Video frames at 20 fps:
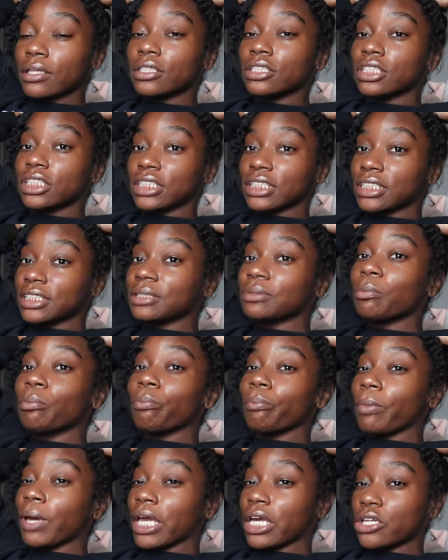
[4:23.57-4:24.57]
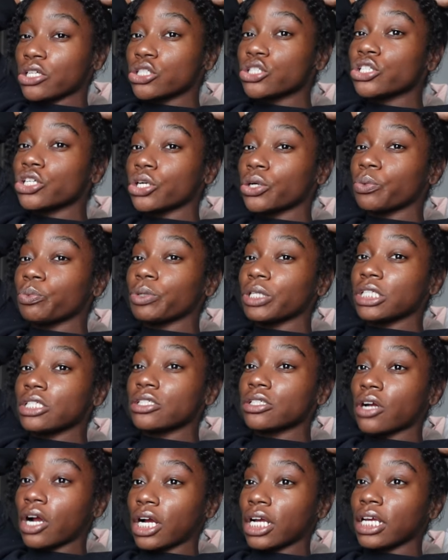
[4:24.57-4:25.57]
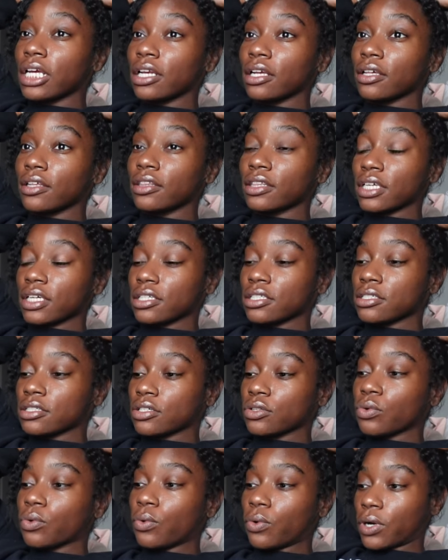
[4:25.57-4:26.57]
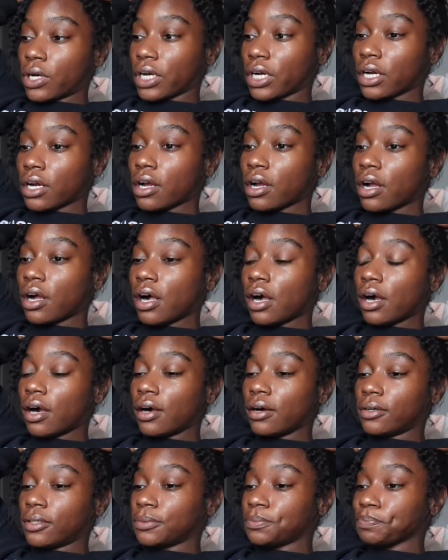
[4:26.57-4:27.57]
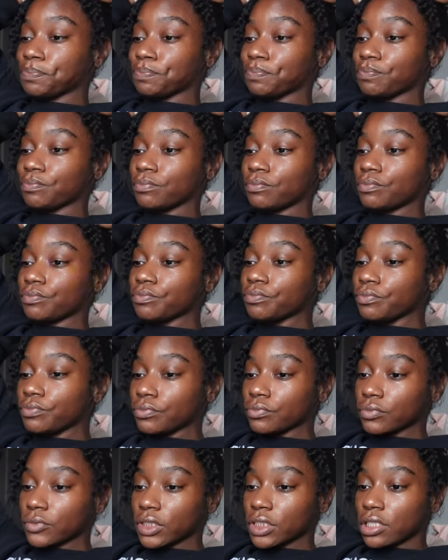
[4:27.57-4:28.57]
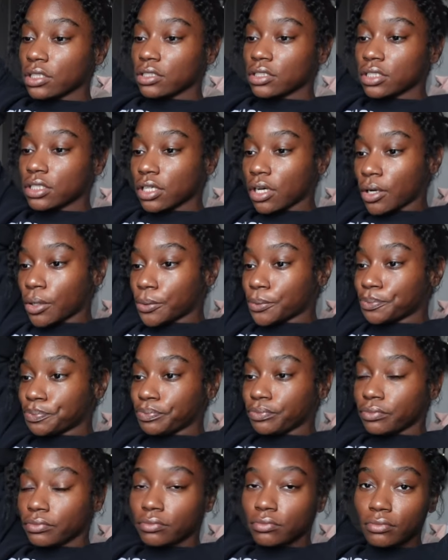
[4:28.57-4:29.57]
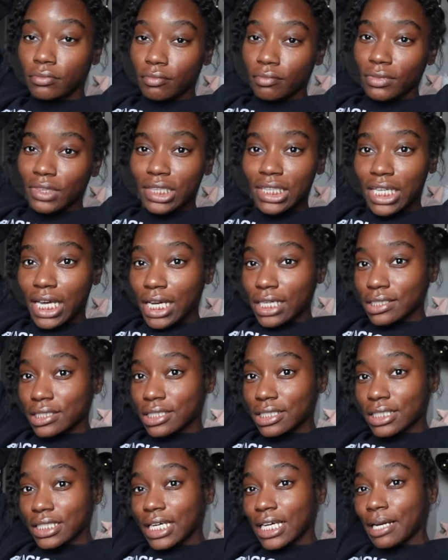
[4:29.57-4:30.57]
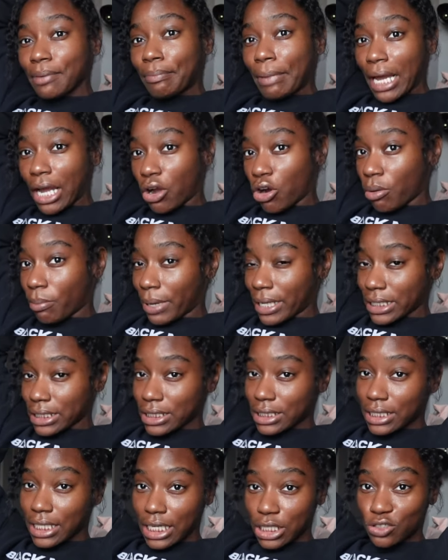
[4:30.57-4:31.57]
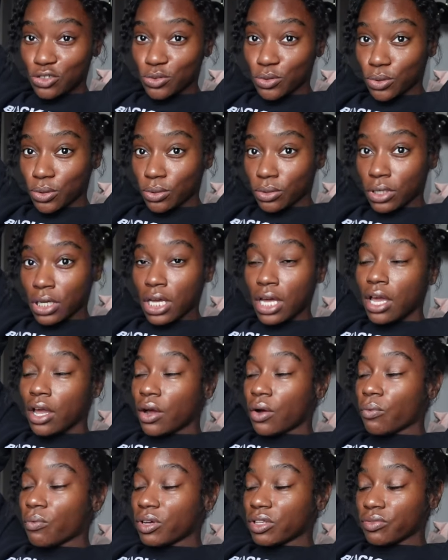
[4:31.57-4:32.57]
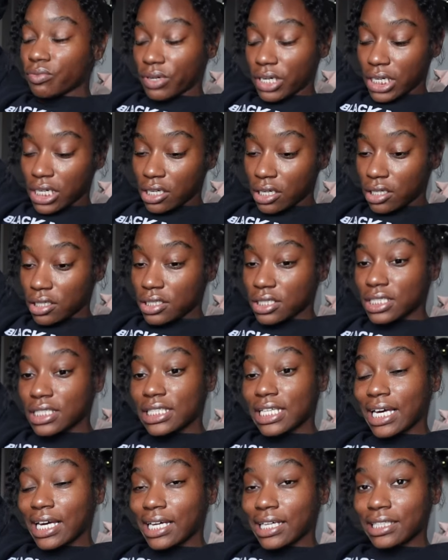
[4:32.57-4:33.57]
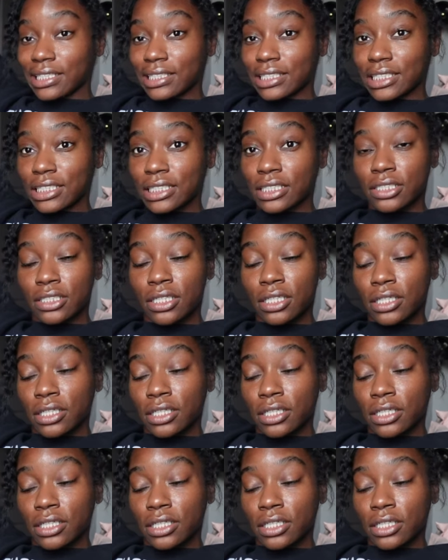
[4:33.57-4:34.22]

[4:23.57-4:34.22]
just make sure we start getting things in order. Um so that's getting back on my schedule with readings, that's